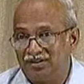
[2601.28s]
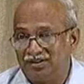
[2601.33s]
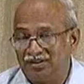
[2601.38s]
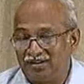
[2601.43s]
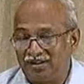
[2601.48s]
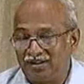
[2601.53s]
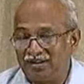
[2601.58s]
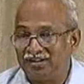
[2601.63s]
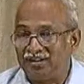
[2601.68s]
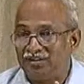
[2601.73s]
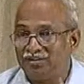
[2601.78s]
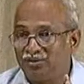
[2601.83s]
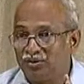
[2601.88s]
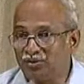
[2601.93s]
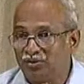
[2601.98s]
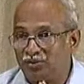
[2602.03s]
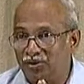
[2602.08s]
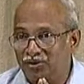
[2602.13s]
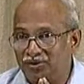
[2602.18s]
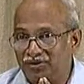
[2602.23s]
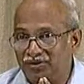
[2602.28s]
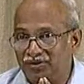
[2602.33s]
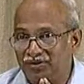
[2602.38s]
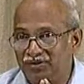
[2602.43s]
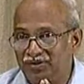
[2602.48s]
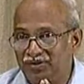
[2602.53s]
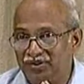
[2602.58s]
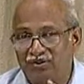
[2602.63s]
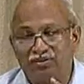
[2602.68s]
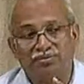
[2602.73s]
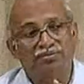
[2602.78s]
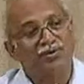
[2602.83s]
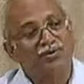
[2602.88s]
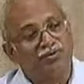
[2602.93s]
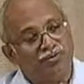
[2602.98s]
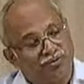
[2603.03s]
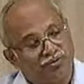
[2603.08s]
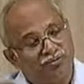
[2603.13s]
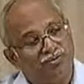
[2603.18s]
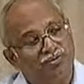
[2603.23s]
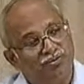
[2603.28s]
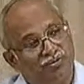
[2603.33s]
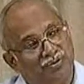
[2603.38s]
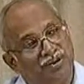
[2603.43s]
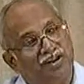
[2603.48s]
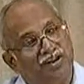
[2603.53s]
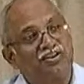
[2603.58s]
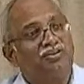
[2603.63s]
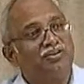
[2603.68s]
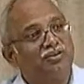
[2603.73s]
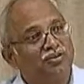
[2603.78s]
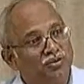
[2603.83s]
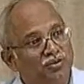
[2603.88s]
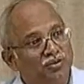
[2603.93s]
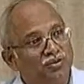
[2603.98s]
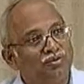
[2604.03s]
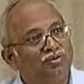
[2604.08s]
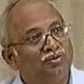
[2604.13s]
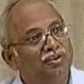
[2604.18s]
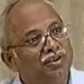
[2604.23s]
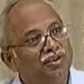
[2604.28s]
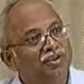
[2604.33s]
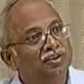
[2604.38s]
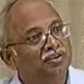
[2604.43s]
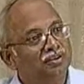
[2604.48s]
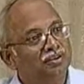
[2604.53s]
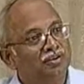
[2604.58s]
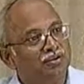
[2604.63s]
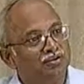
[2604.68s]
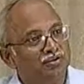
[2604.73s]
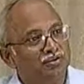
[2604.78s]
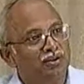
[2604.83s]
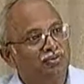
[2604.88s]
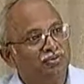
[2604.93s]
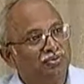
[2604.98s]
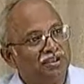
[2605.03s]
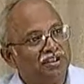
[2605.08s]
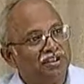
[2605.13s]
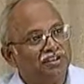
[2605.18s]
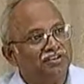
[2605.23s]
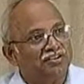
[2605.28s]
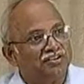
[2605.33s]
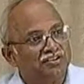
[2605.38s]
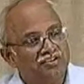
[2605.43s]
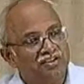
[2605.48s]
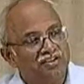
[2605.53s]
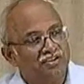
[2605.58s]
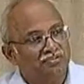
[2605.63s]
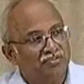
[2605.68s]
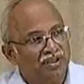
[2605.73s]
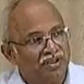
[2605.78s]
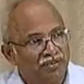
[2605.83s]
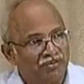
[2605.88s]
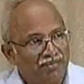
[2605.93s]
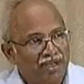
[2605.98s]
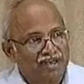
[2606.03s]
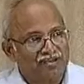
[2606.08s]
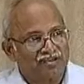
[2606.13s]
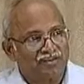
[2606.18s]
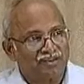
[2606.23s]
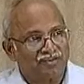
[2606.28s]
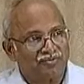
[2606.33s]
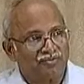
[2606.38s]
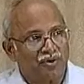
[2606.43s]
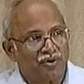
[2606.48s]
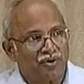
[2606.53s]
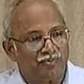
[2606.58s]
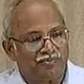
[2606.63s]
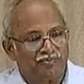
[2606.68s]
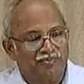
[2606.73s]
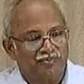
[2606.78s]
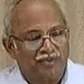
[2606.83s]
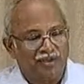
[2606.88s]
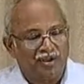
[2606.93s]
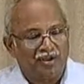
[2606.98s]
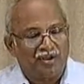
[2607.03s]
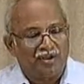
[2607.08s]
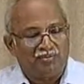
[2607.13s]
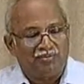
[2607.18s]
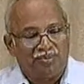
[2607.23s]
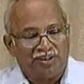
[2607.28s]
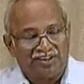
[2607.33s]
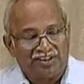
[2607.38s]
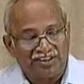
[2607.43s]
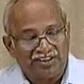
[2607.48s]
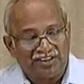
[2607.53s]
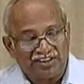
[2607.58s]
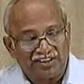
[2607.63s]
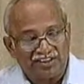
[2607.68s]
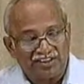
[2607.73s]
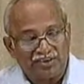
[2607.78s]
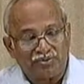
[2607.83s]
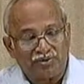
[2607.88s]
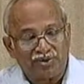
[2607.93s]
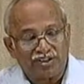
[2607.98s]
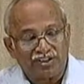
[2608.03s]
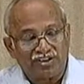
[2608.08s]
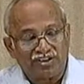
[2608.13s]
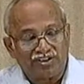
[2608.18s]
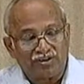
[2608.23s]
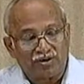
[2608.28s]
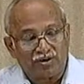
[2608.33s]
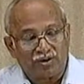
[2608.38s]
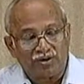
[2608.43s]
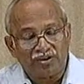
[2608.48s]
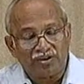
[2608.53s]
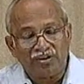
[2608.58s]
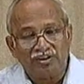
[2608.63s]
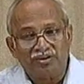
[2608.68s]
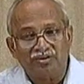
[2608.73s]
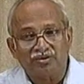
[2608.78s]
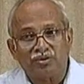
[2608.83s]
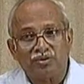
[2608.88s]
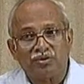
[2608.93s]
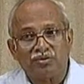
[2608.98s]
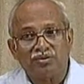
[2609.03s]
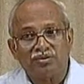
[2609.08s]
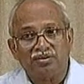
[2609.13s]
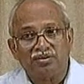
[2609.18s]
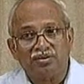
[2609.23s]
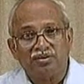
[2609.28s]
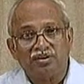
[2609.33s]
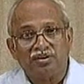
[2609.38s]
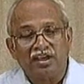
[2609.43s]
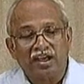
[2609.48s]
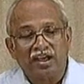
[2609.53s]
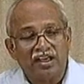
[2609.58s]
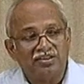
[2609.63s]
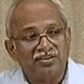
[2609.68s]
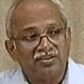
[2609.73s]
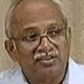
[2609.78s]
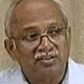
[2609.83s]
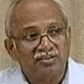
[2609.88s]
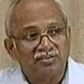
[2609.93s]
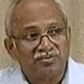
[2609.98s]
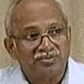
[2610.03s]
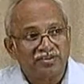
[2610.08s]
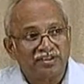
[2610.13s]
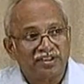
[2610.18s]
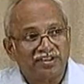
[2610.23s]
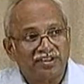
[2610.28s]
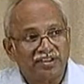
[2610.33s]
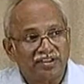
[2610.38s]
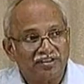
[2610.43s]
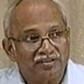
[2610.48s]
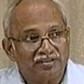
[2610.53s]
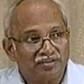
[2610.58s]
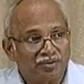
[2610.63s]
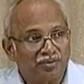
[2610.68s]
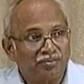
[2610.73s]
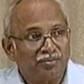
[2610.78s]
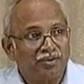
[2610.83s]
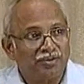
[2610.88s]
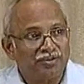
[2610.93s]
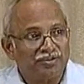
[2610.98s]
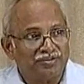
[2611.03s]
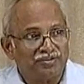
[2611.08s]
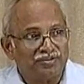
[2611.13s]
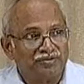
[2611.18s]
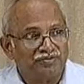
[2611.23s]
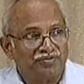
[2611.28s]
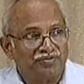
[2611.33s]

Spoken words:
that there is no Poisson effect. Of course, later on we bring in a lot of complications and make a matrix form, but this equation on its own assumes that there is no Poisson effect.